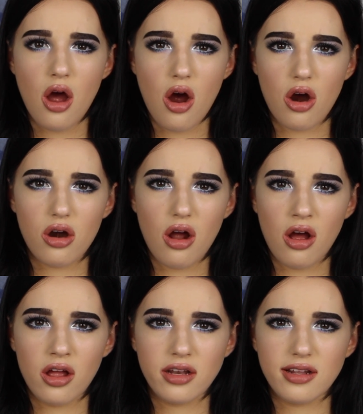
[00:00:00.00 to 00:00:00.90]
are
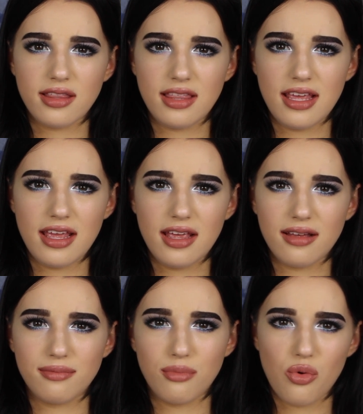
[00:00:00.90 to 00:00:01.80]
on
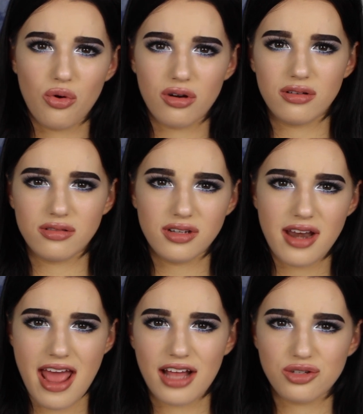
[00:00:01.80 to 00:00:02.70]
the more
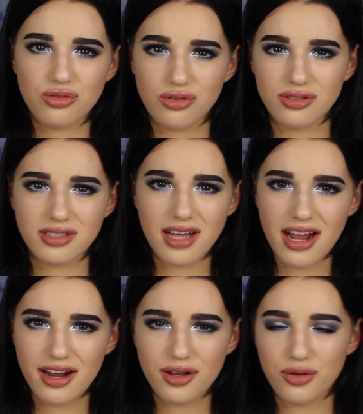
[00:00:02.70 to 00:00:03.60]
natural side,